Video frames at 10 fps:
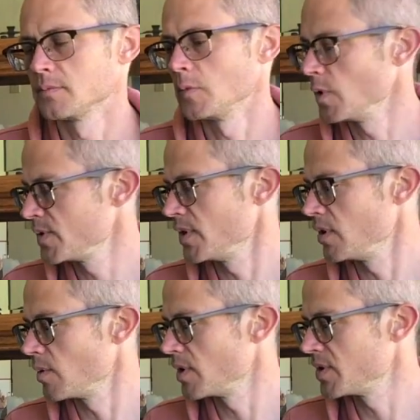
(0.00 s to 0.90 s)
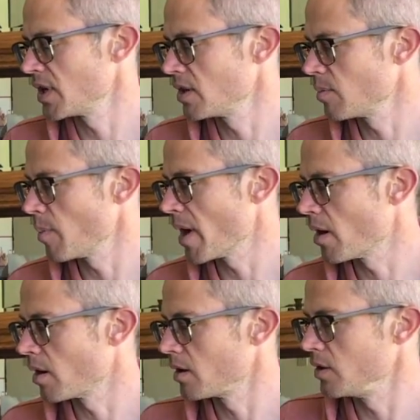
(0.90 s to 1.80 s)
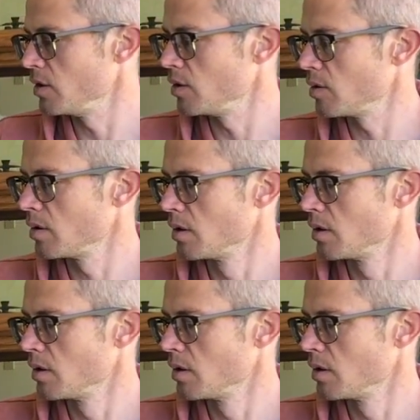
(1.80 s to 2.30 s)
Lucy, do you want to tell them about our new